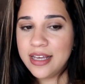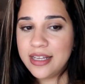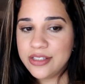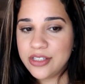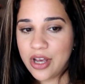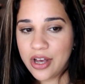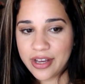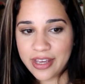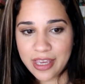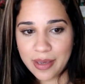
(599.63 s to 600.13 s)

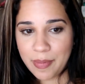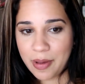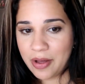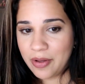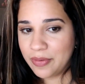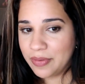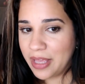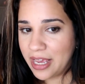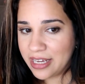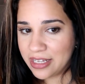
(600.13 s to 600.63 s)
talking
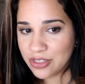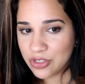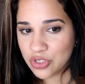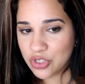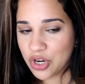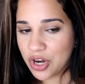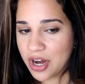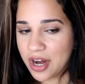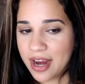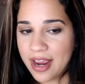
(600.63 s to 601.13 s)
about like
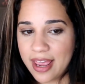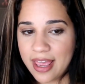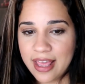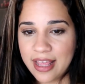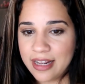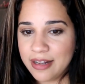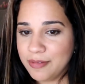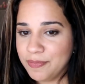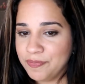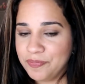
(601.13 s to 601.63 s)

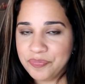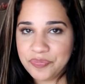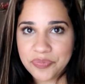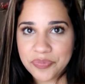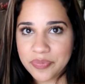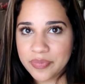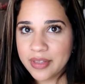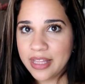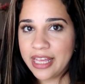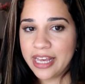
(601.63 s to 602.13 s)
certain,
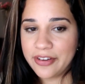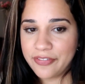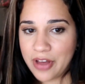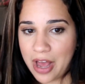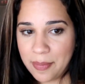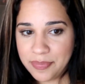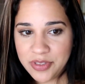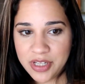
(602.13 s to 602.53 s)
like I'm